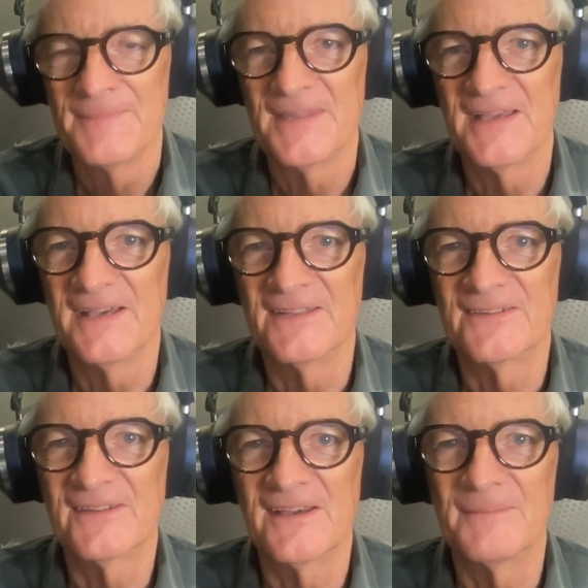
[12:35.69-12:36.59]

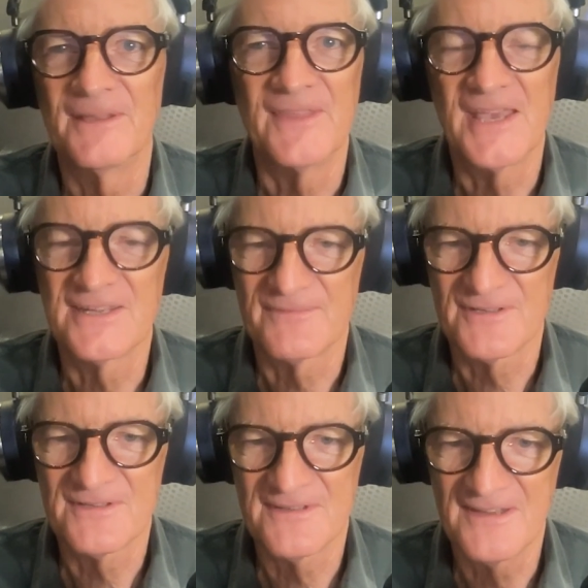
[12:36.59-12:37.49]
And at the end of
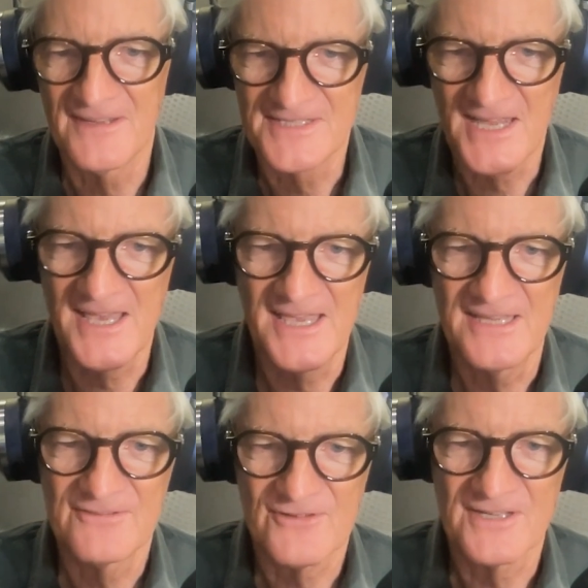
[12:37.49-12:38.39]
a
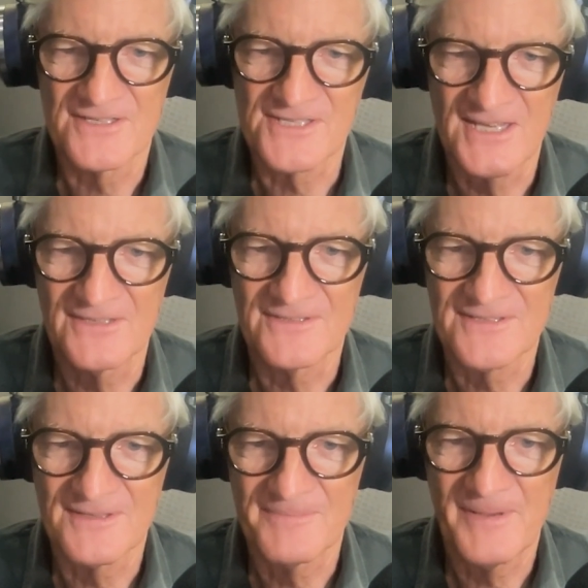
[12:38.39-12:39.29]
day trying to sell
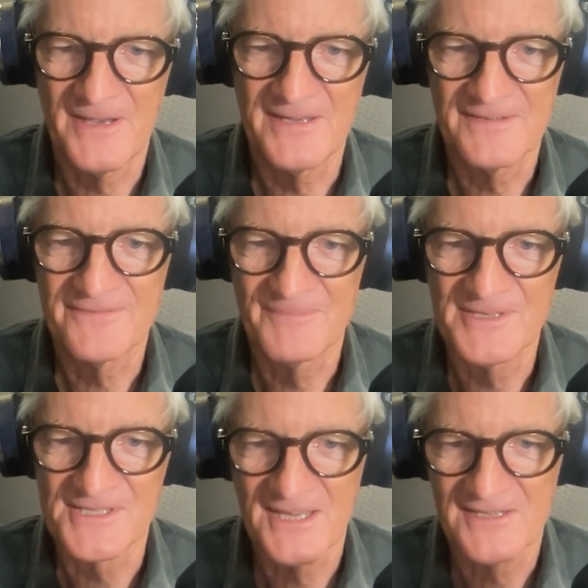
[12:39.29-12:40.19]
to the buyer from
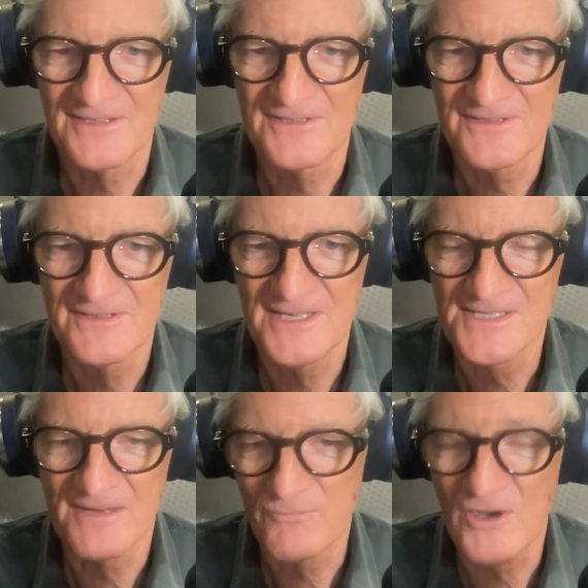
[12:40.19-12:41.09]
this catalogue, he
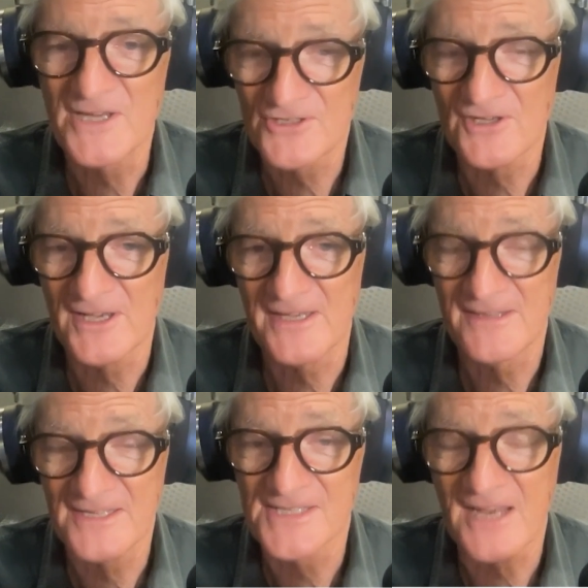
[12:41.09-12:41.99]
said,
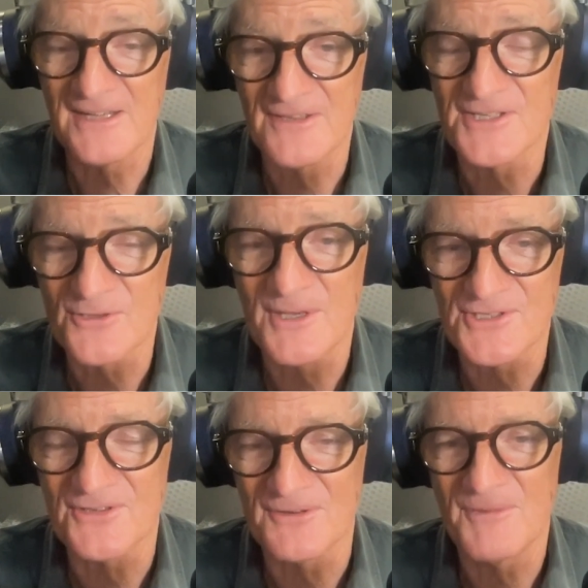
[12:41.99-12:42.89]
exactly this
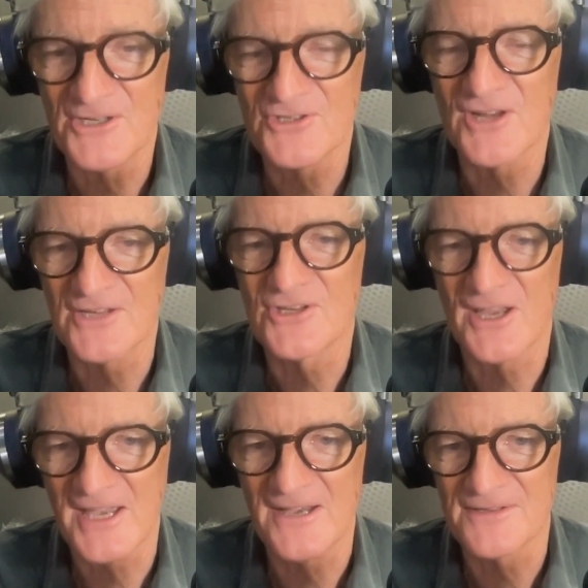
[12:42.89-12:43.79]
question, why should I
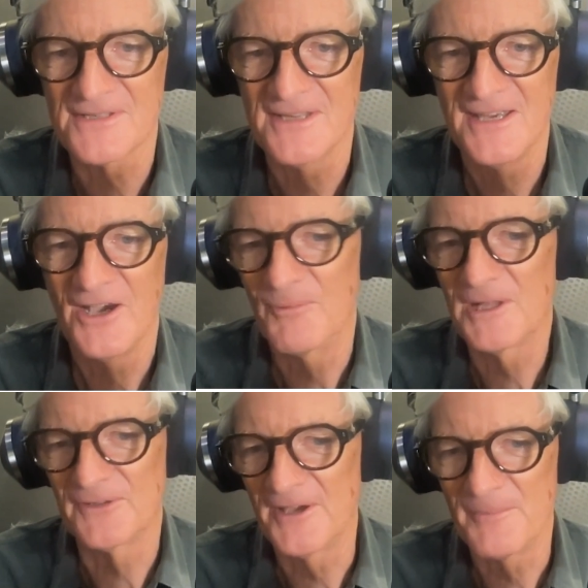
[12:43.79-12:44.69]
chuck out a
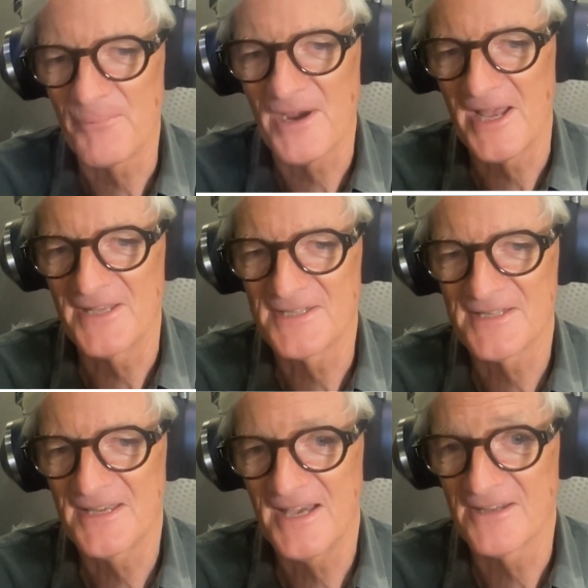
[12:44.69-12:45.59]
well-known brand
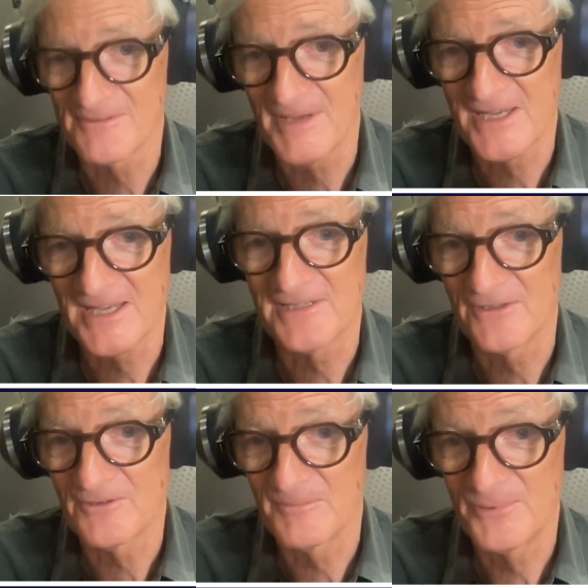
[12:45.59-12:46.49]
out of my
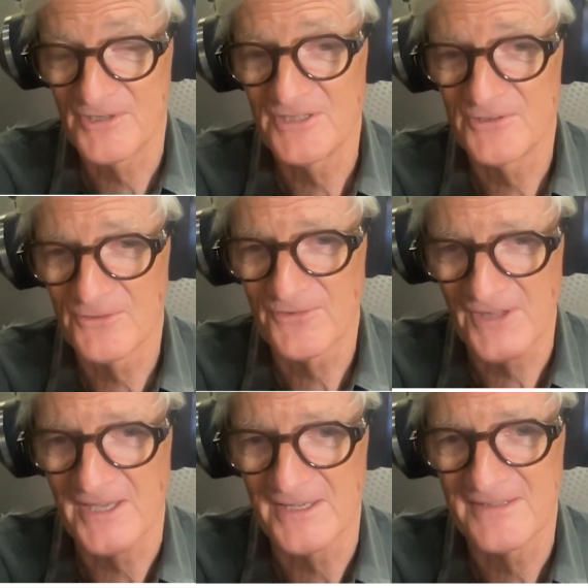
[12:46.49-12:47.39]
catalogue and put in your
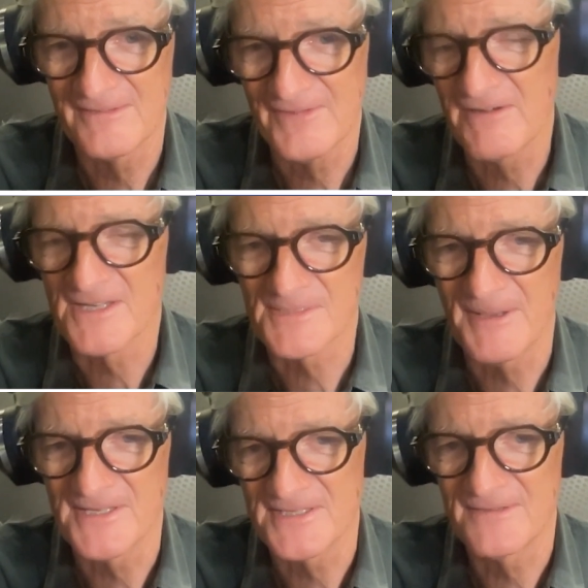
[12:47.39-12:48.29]
thing? Very
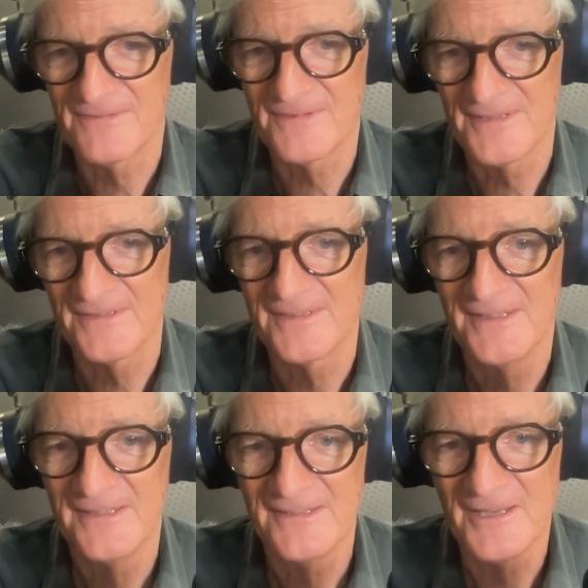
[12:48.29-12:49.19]
expensive, and
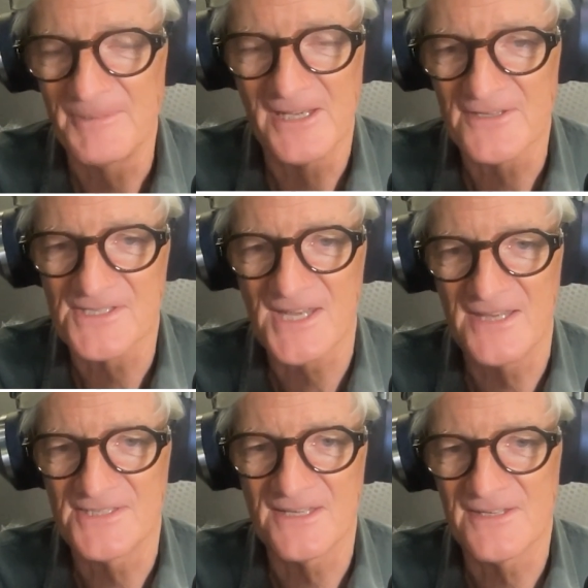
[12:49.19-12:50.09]
nobody
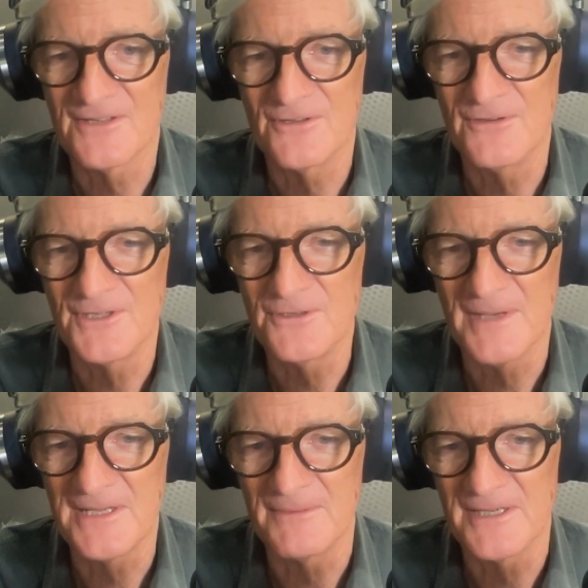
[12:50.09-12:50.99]
understands it. And who are you
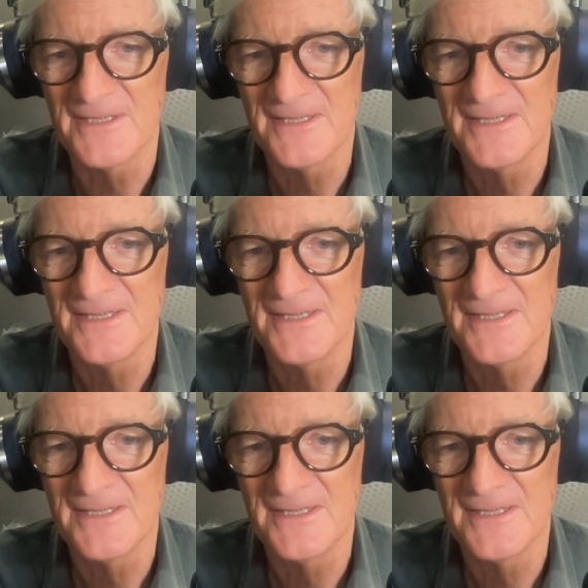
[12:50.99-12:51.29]
anyway?